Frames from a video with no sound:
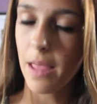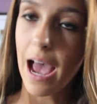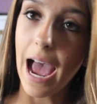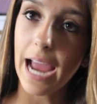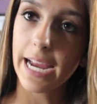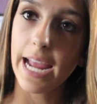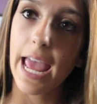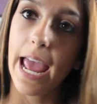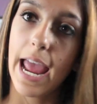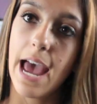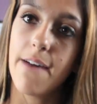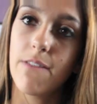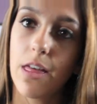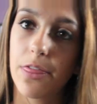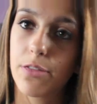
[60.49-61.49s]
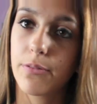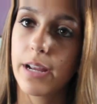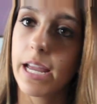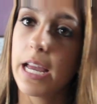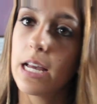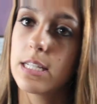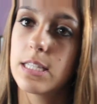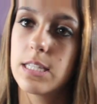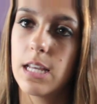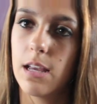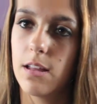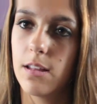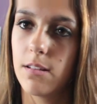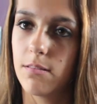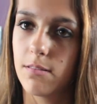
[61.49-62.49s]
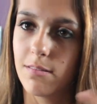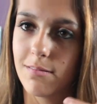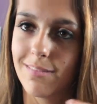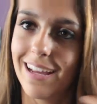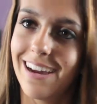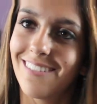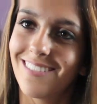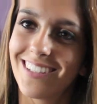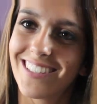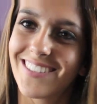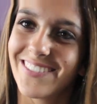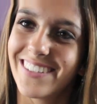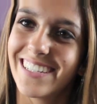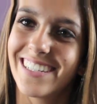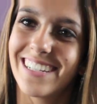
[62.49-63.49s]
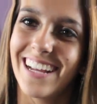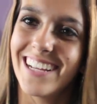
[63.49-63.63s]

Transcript: I have three, si oh, that was weird.